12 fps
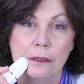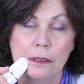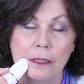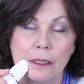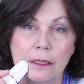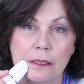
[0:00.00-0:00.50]

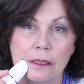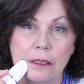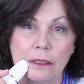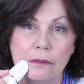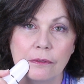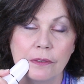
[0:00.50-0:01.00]
Okay, so
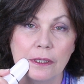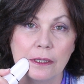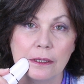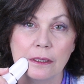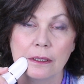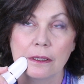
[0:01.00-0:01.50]
I can feel
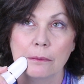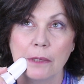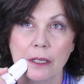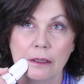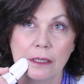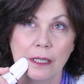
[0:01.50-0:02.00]
it, the
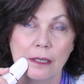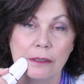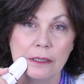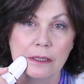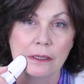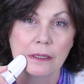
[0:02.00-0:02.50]

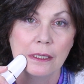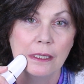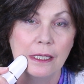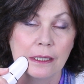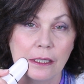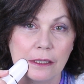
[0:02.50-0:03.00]
microcurrent,
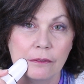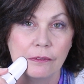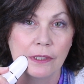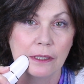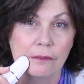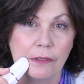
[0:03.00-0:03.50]
and I can
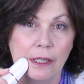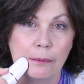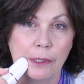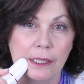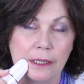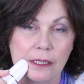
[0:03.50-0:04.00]
feel it
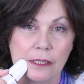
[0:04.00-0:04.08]
vibrating.